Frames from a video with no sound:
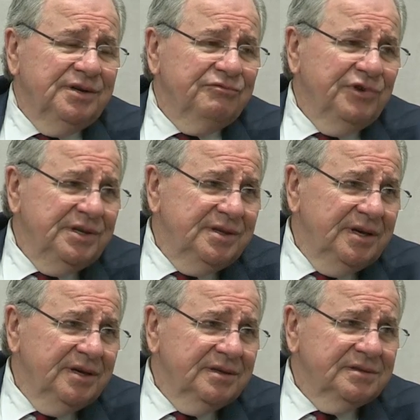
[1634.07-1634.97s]

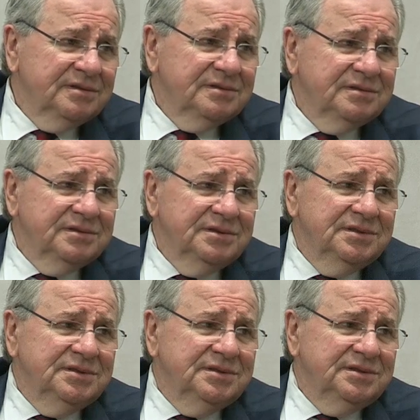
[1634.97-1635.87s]
retail
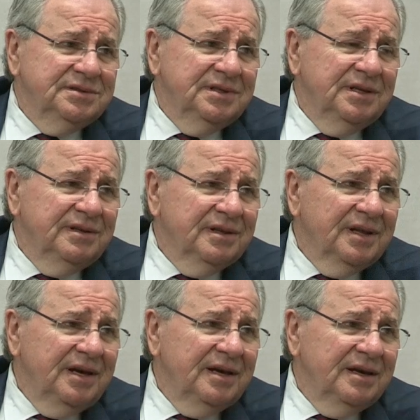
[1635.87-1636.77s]
and the
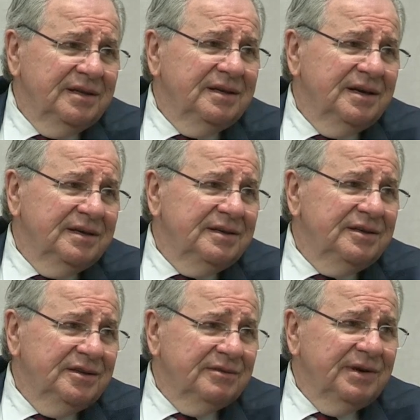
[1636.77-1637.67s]
like,
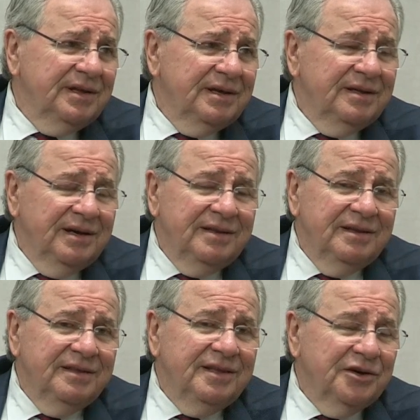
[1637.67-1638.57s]
I
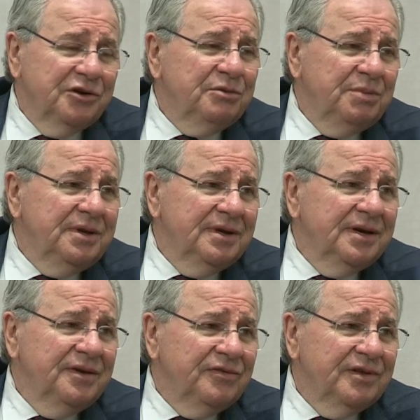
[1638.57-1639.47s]
think it could be
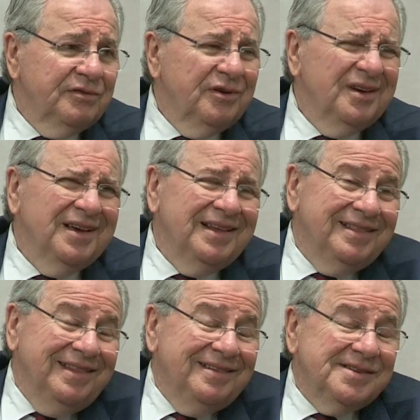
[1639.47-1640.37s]
nice. I
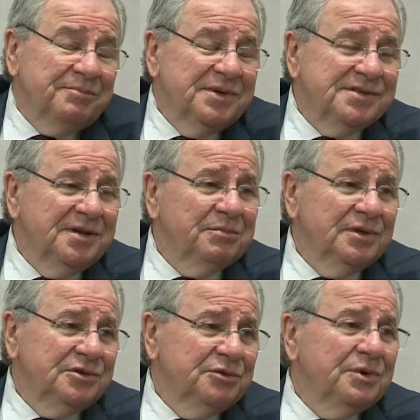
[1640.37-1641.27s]
think something similar
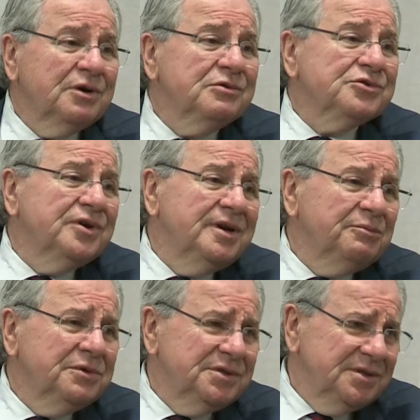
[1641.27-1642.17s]
to what goes on. It
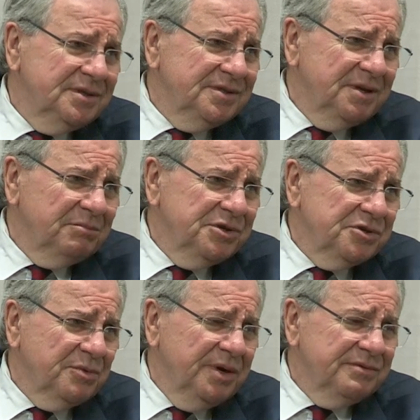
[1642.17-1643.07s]
was at Assembly
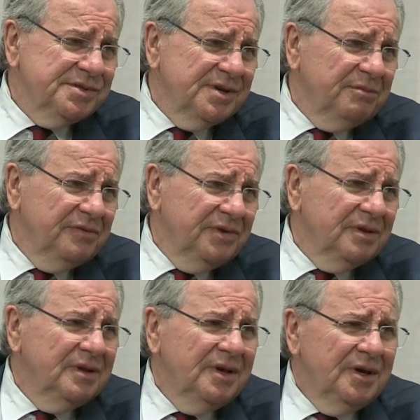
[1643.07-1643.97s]
Square in Somerville,
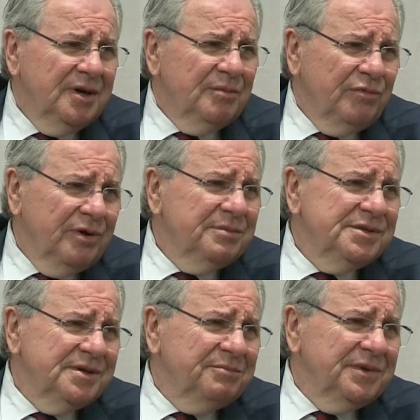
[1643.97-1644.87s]
probably
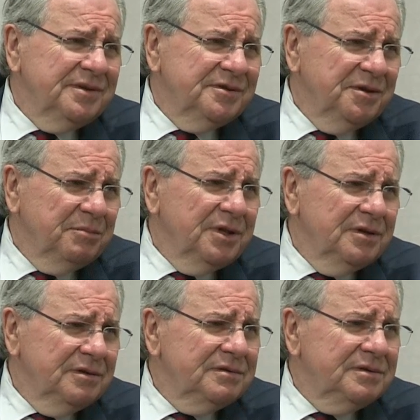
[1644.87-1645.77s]
something
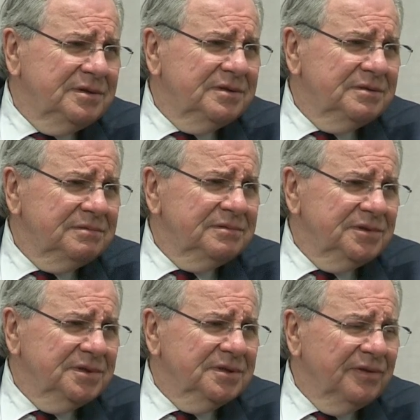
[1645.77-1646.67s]
similar to
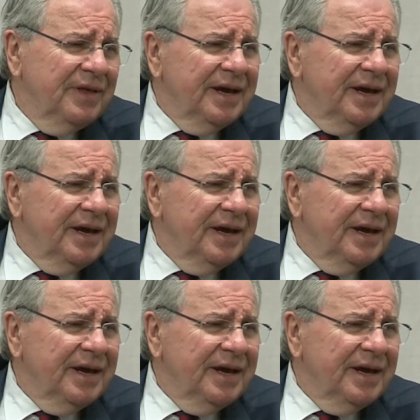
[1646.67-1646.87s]
that.